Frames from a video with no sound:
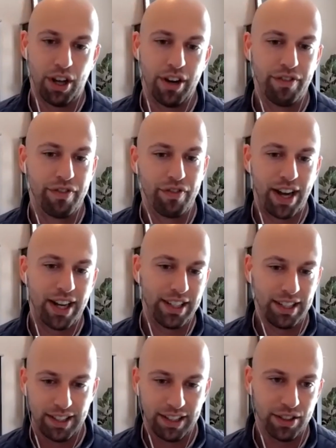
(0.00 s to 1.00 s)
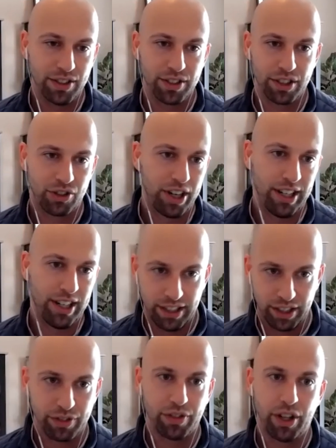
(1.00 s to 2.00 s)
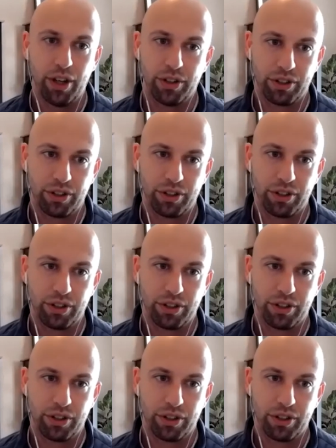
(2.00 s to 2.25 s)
on finding deals and creating deal flow